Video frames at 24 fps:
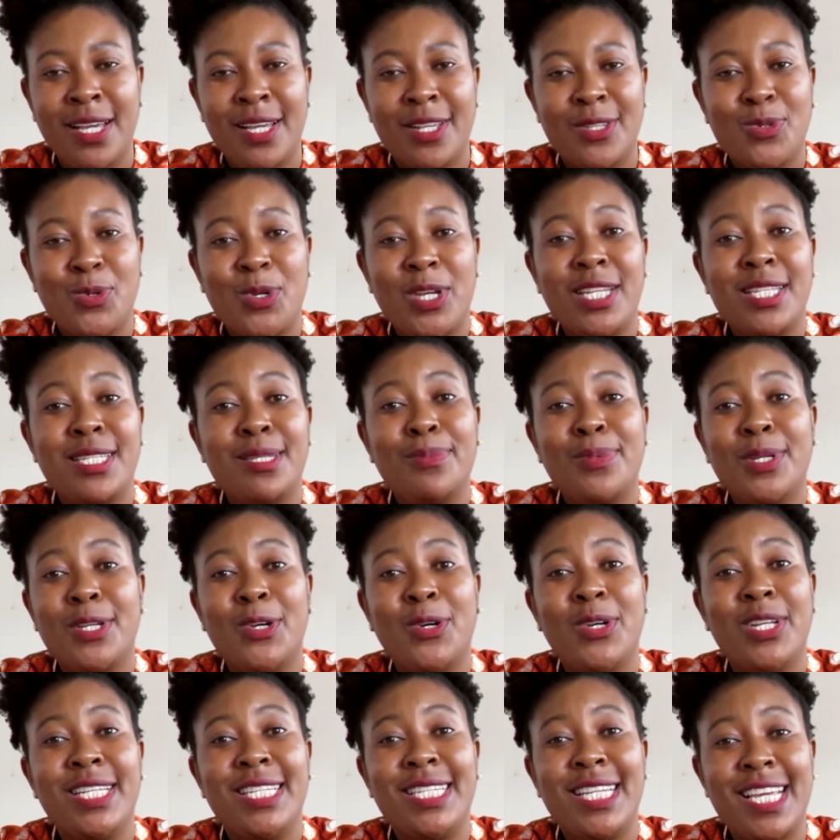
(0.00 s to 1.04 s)
So a
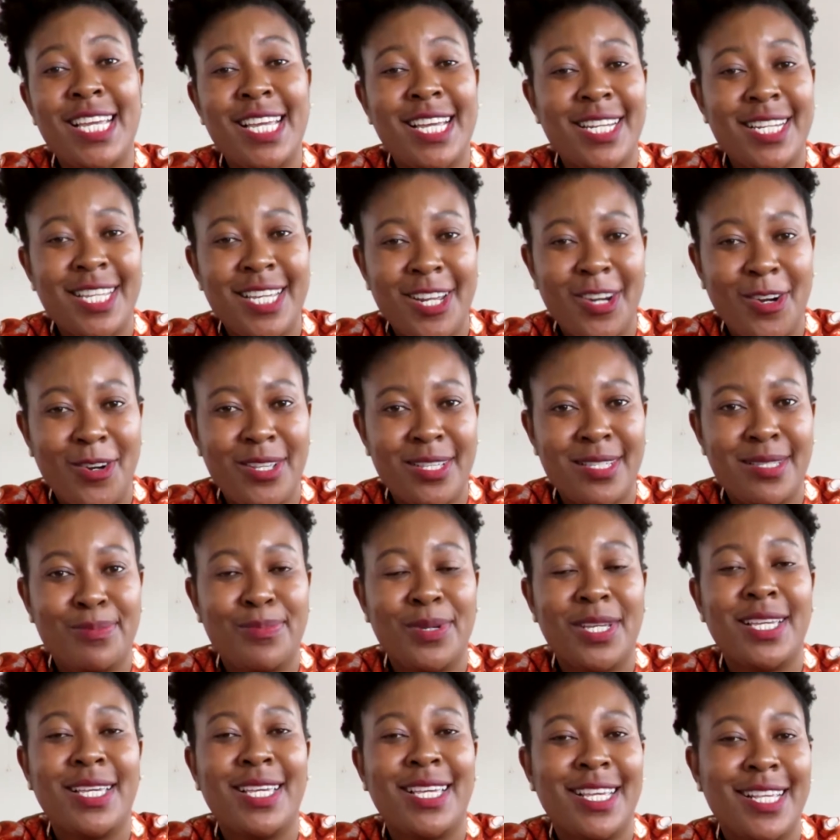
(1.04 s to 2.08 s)
typical day at Charis
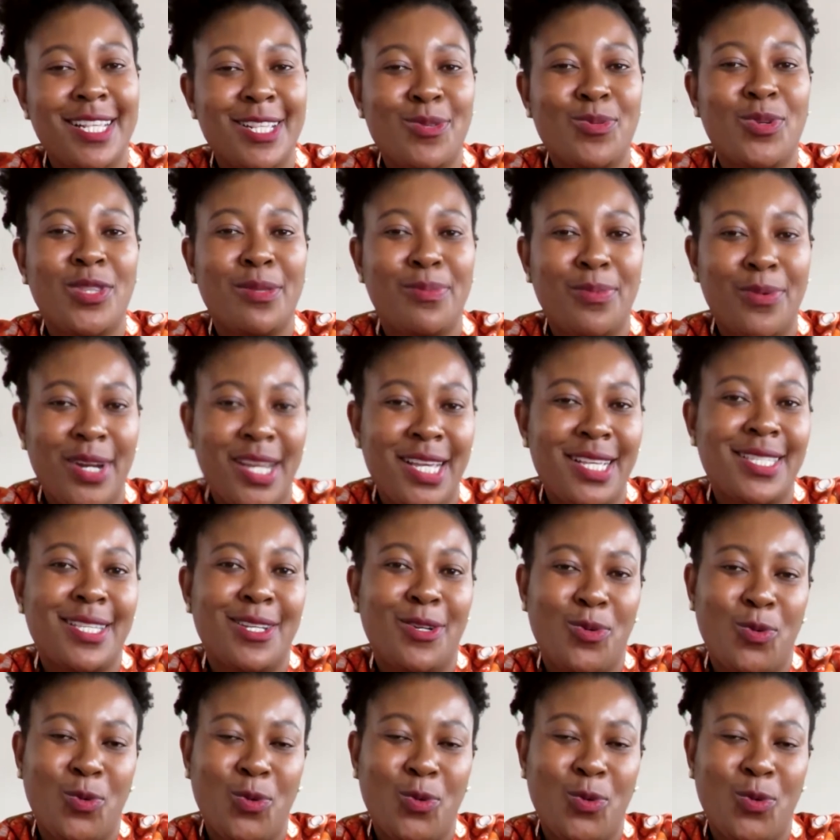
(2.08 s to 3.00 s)
begins with praise and